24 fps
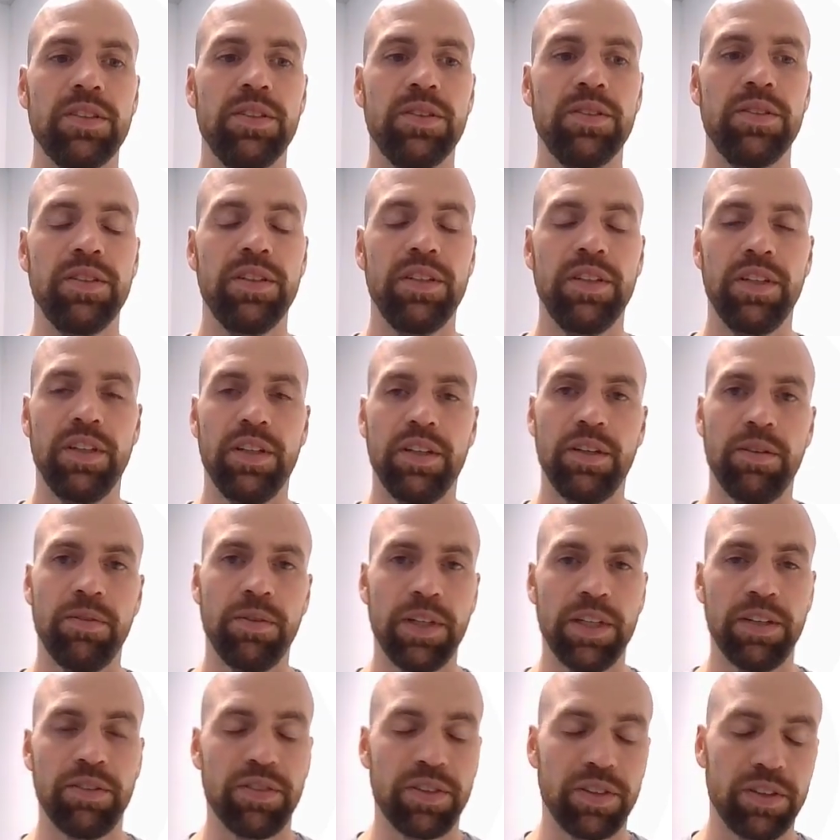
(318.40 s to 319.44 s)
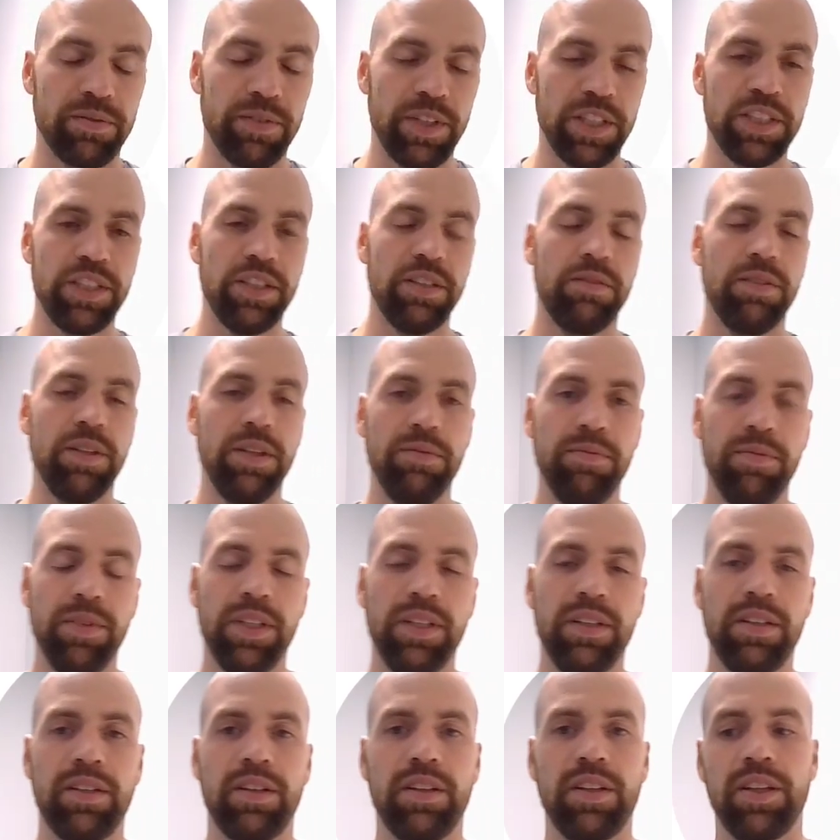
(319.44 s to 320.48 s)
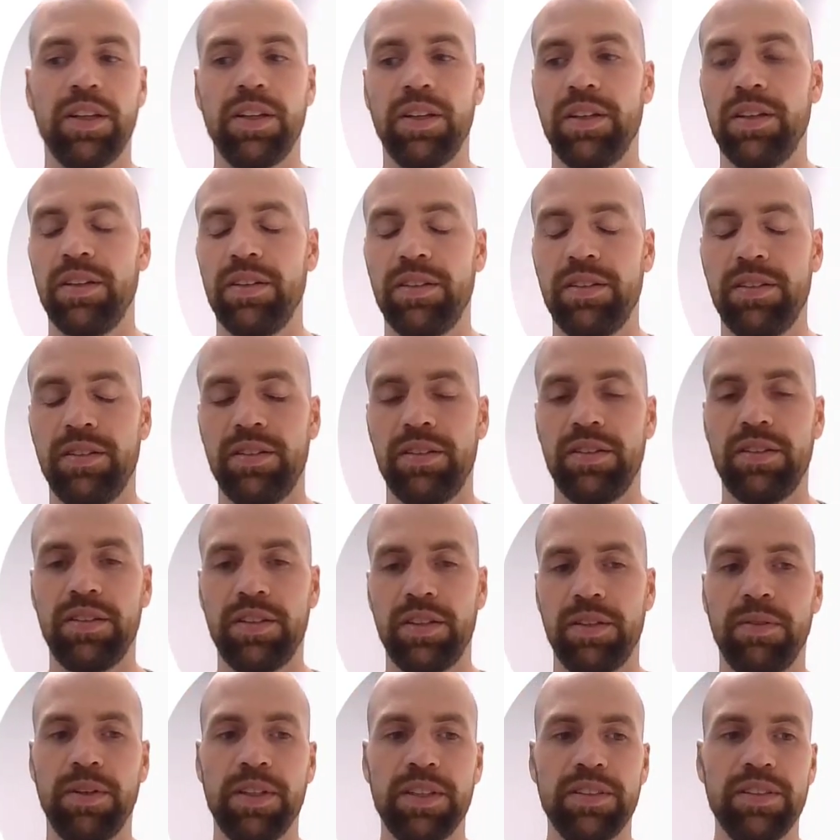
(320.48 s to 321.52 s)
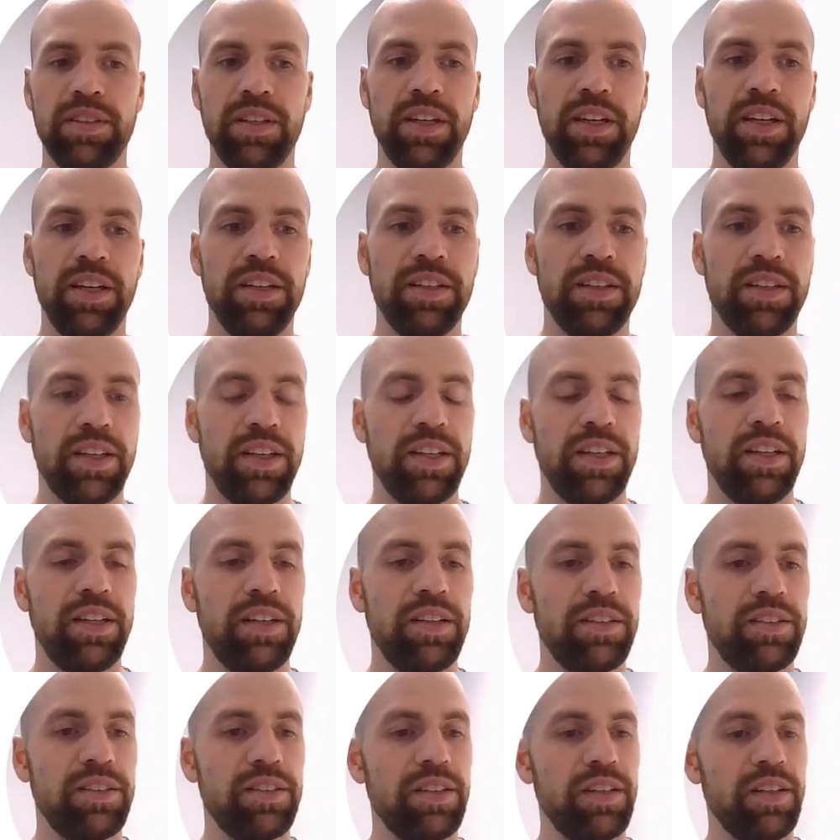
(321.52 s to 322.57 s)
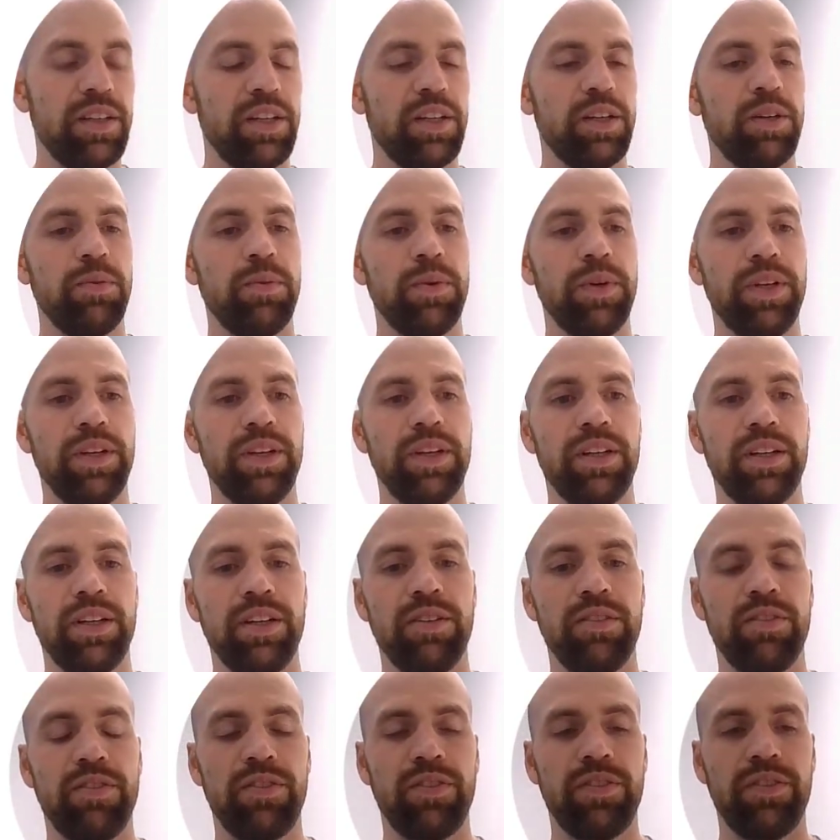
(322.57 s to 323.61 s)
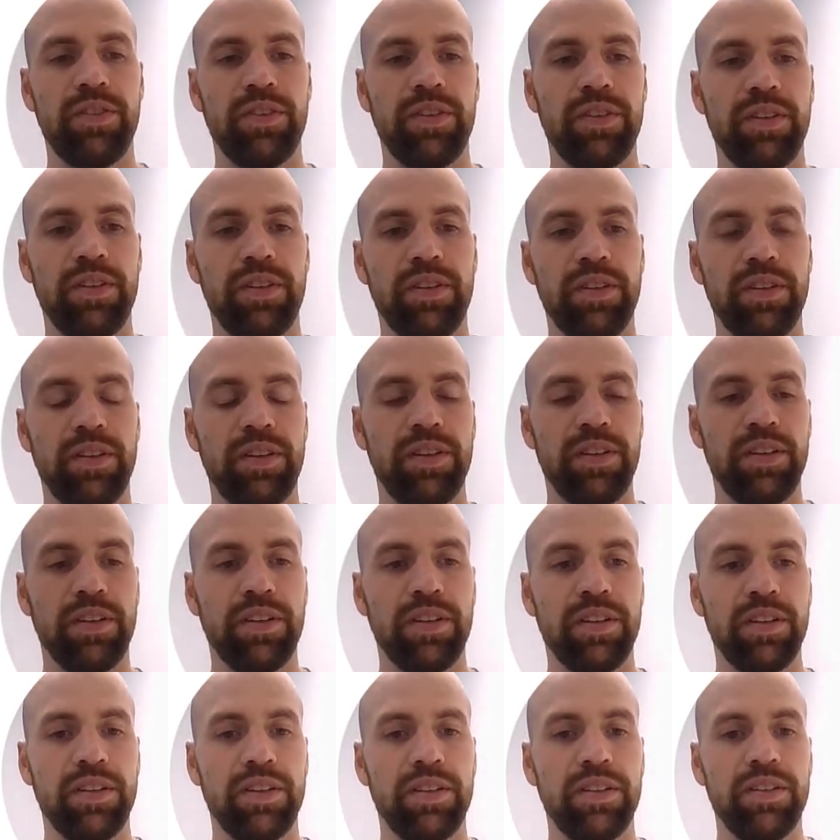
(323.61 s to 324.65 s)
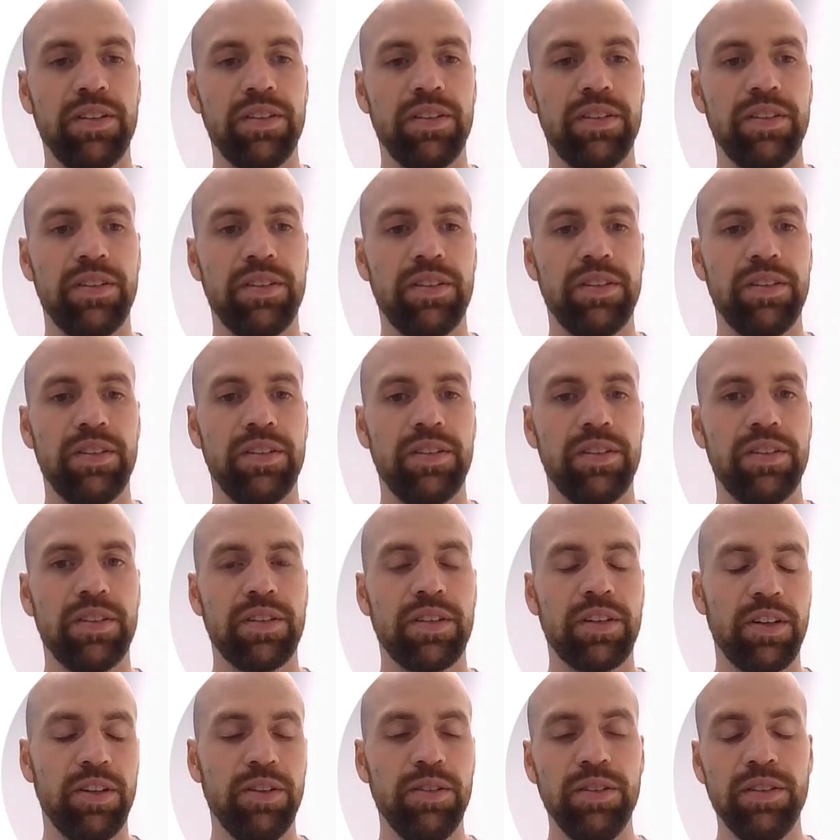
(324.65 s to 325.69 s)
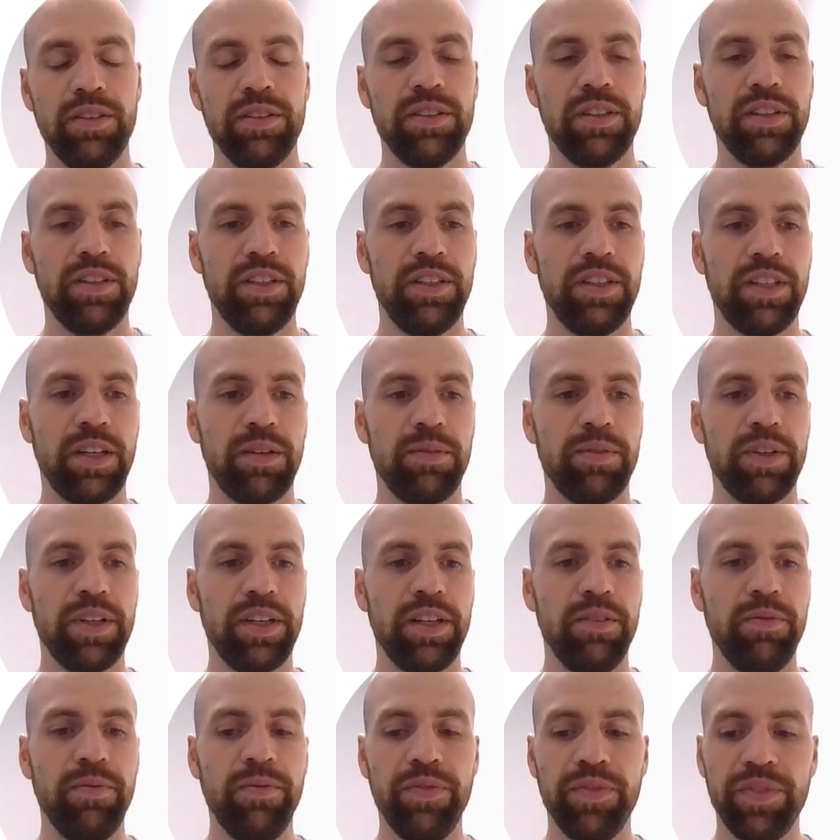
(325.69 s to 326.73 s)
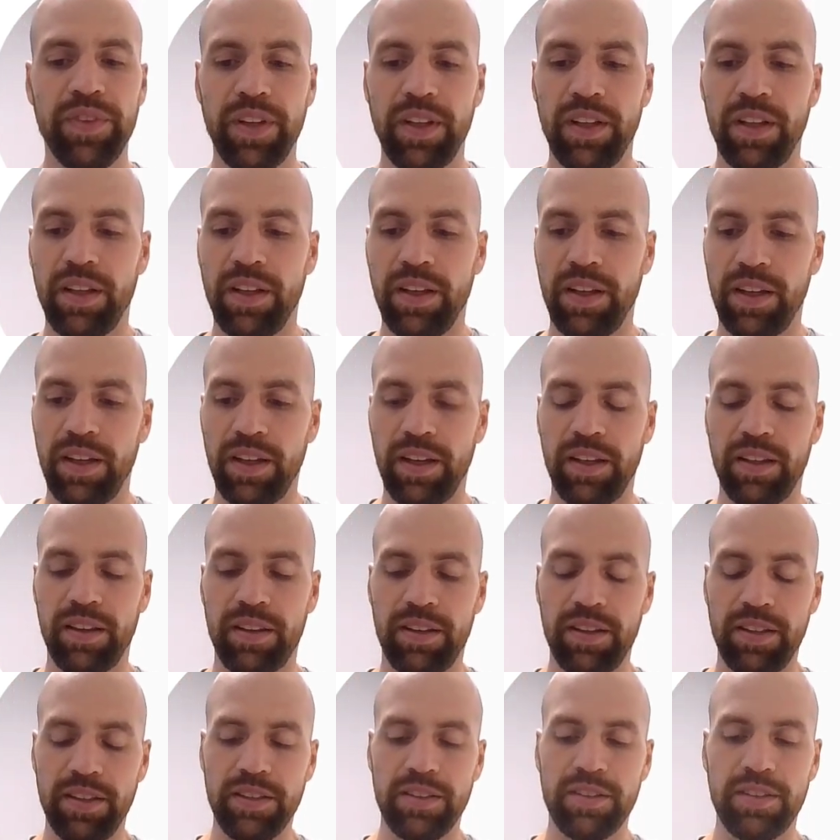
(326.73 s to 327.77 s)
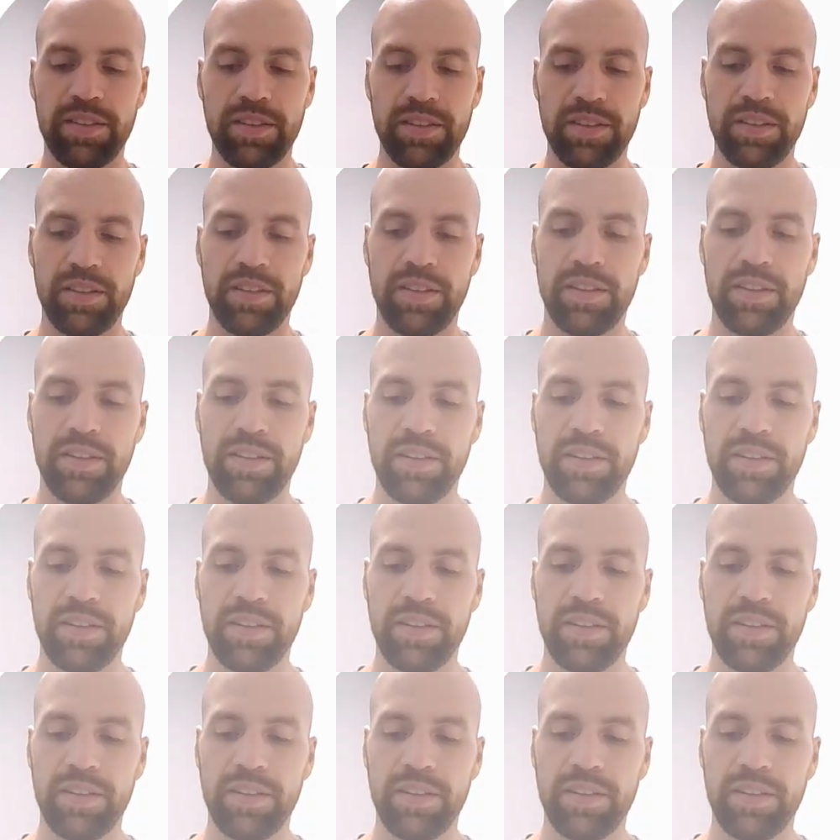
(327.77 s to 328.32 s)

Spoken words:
So we have automation equipment on the one side, and we have the code in EWM, and this